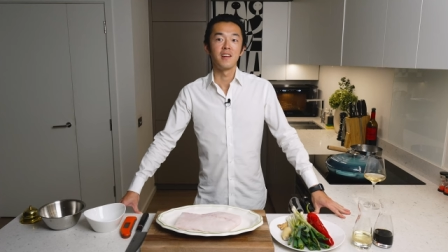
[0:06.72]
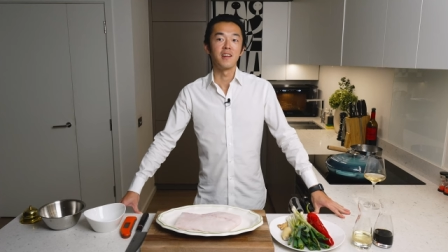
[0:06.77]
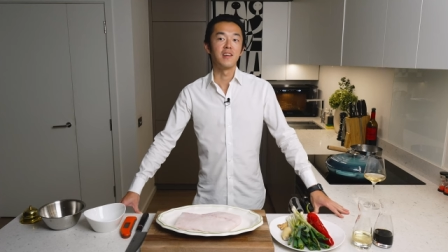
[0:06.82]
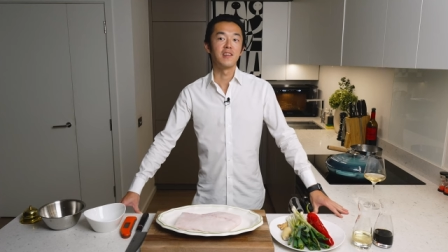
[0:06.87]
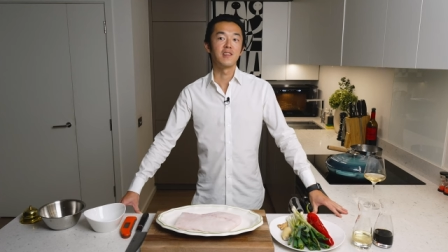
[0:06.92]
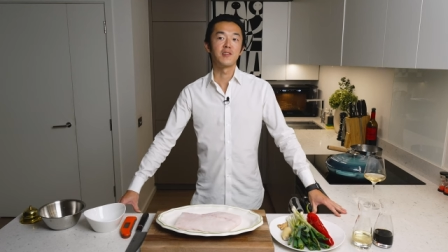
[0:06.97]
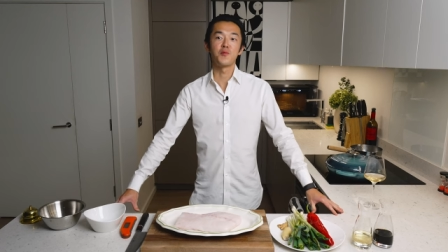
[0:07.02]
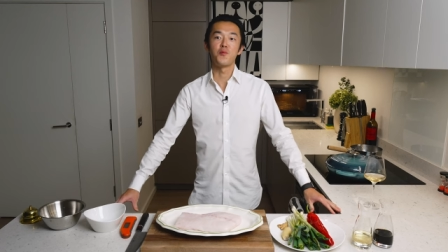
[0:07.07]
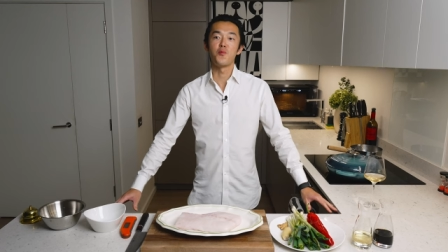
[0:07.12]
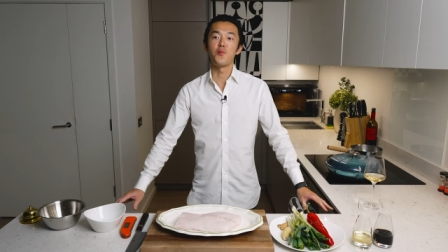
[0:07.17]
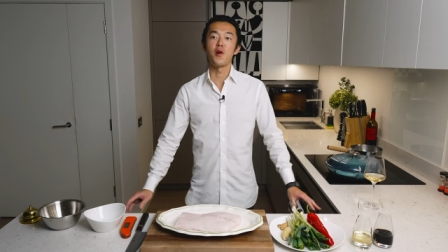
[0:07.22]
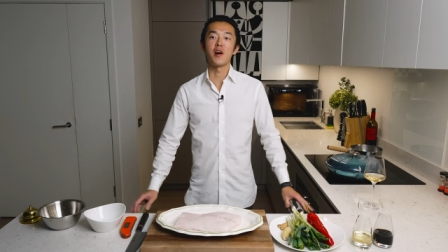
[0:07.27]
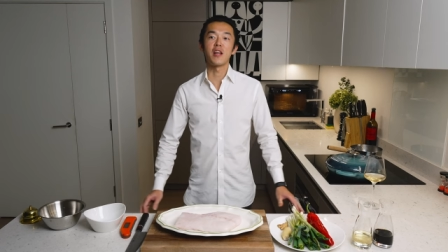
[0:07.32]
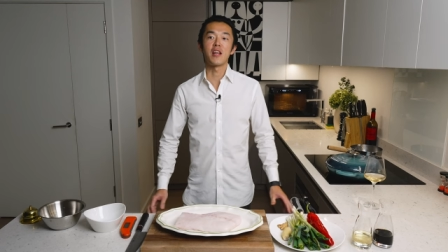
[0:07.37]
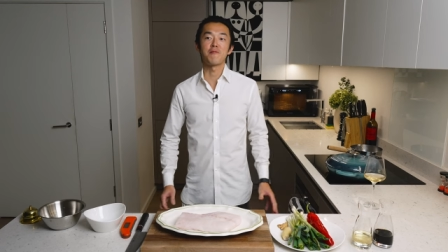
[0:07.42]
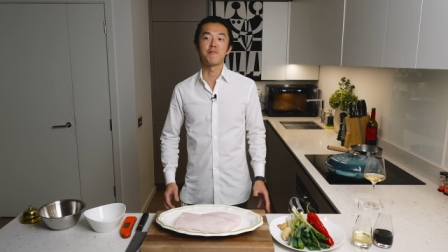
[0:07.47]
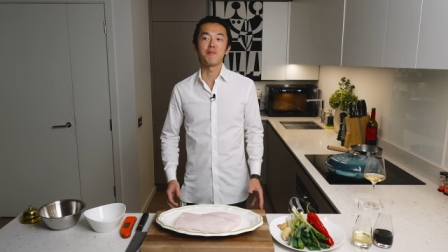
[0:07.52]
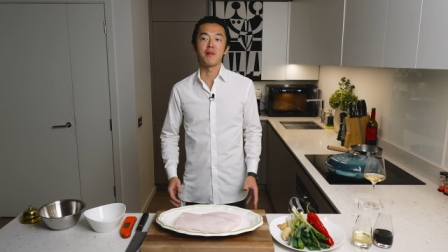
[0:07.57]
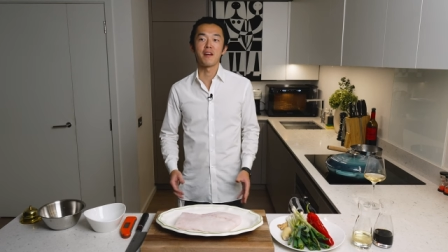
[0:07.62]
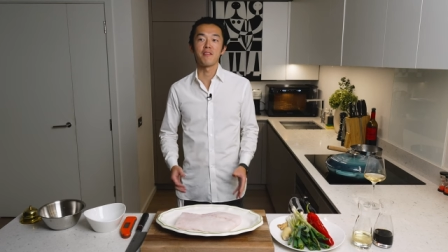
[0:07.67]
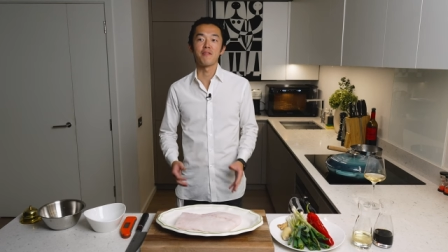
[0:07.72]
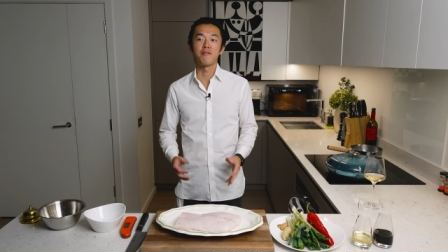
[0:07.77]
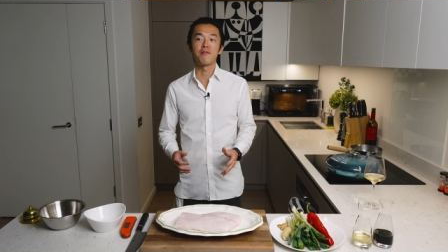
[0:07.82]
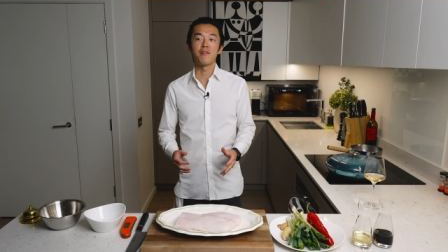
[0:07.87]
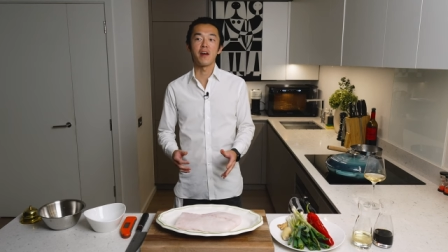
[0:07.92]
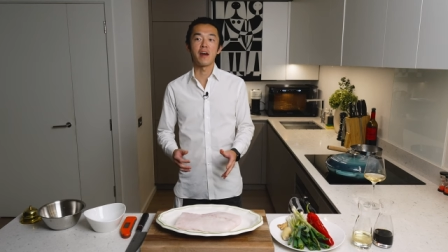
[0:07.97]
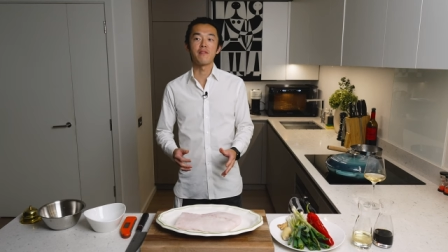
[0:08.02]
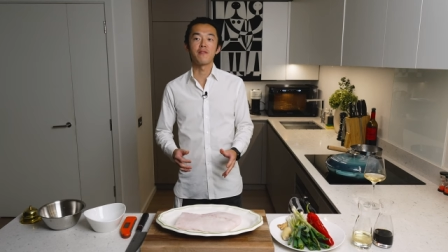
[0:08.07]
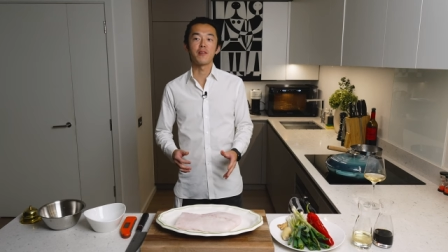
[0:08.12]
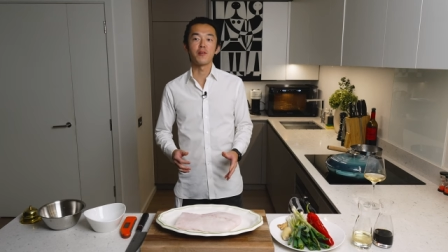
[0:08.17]
It's one of my
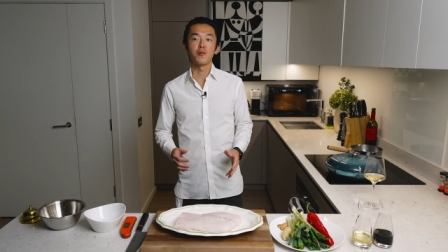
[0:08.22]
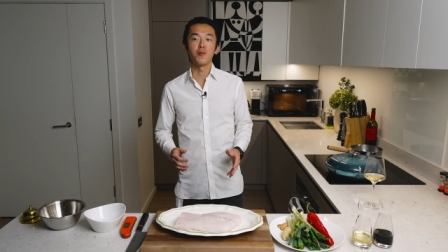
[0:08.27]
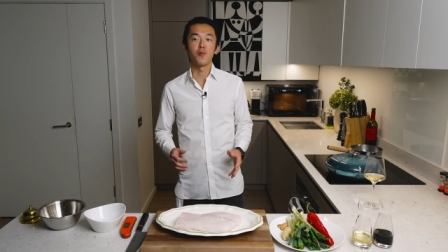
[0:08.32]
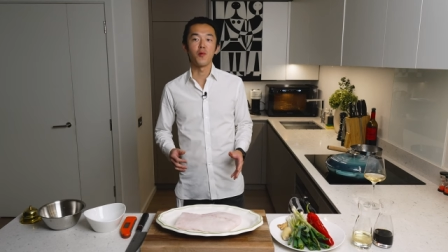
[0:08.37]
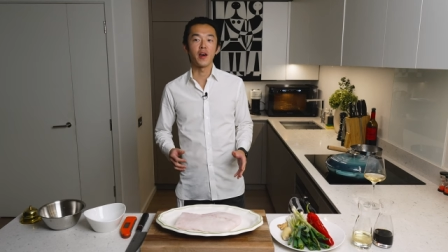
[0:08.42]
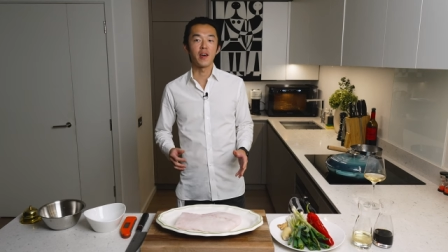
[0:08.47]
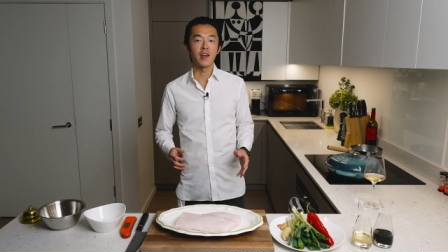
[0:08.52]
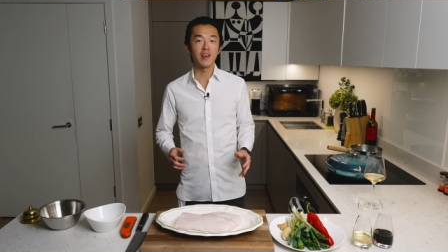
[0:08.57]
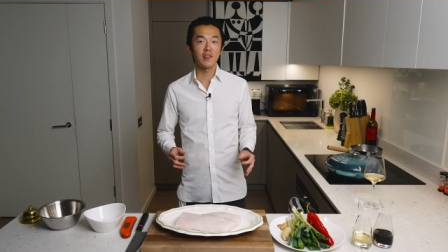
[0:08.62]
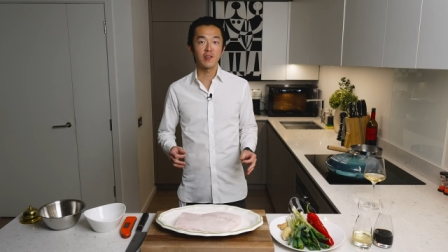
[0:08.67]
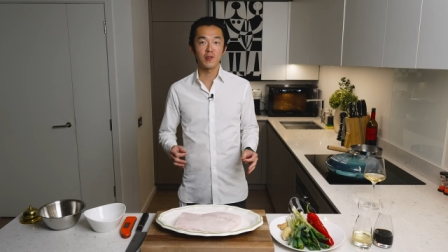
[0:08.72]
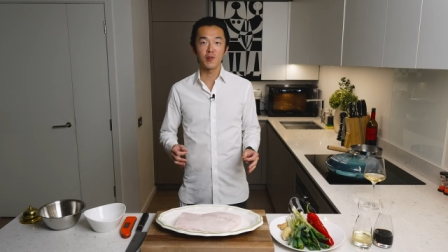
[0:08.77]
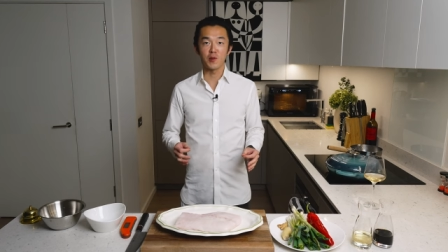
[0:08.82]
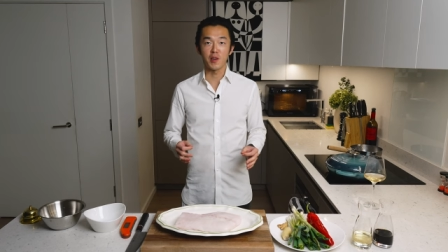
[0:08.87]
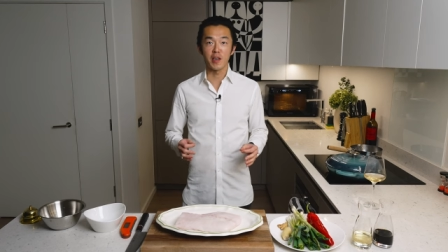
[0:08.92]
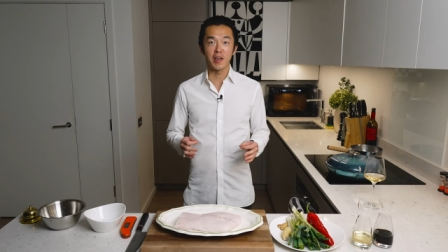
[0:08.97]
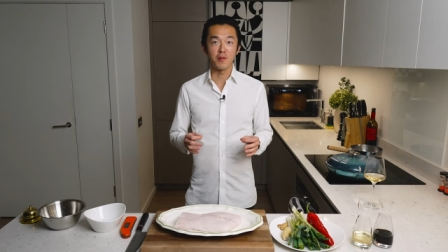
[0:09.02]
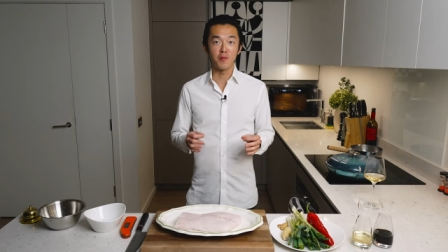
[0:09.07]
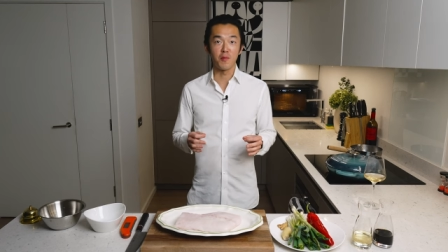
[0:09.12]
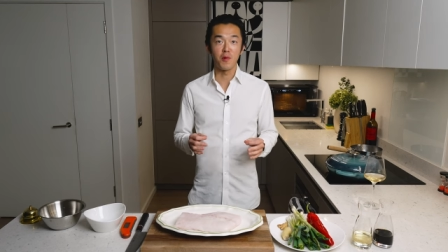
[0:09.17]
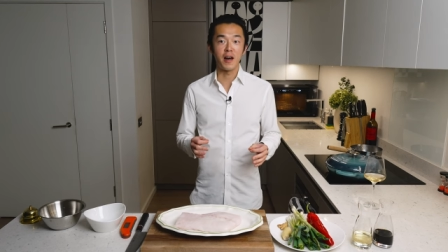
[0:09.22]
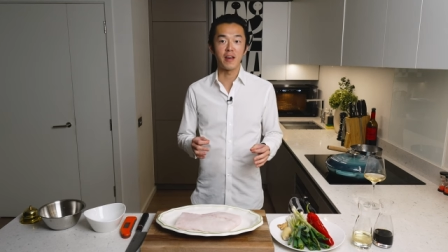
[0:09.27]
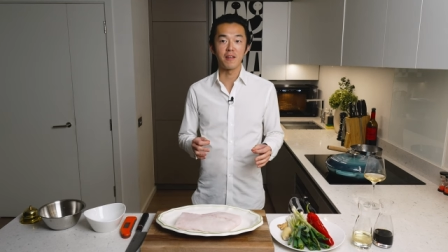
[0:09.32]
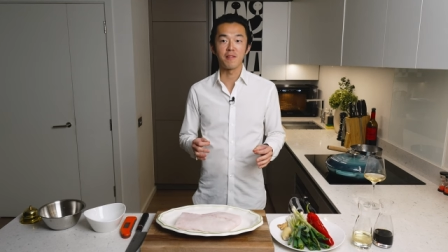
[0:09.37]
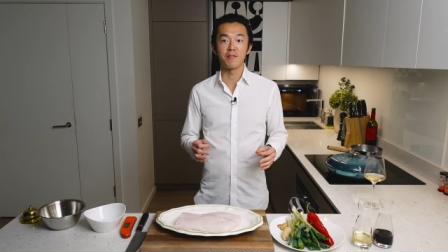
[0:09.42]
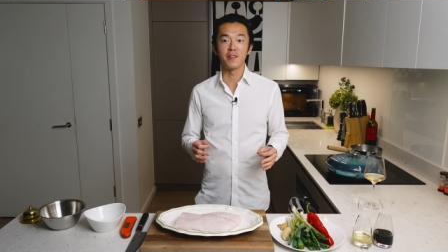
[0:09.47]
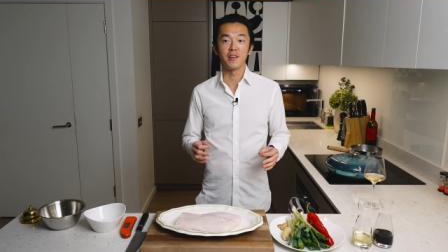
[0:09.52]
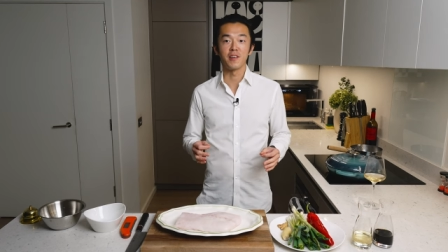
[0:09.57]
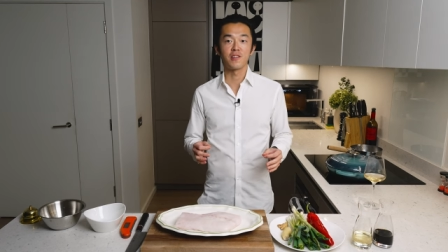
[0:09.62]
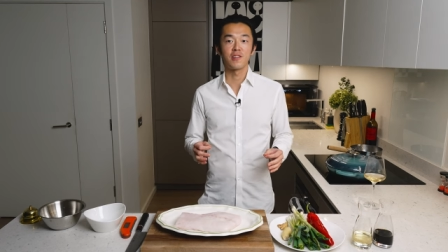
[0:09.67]
favorite ways to eat
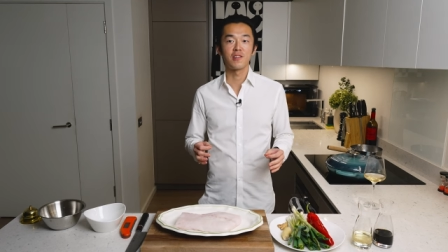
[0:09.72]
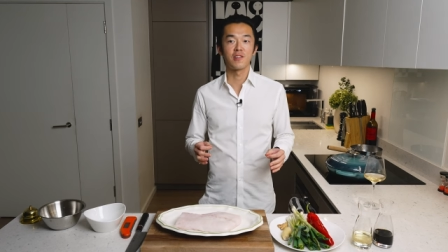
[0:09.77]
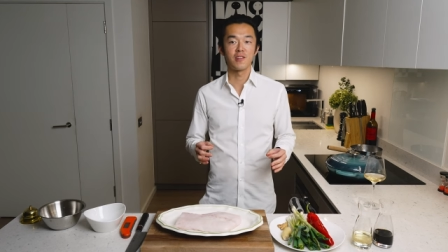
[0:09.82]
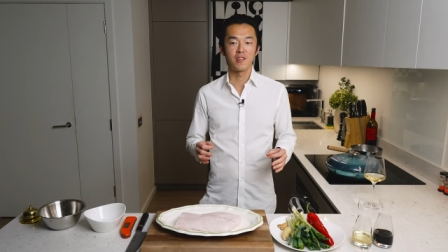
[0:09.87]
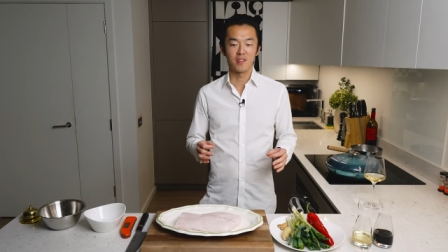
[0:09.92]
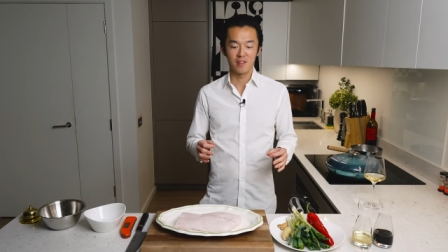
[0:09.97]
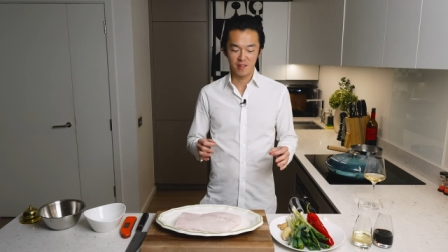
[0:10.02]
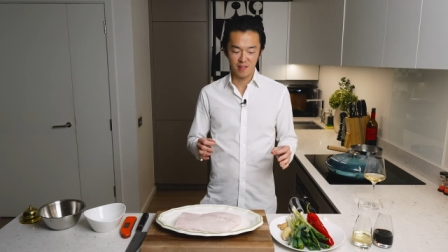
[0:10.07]
whitefish.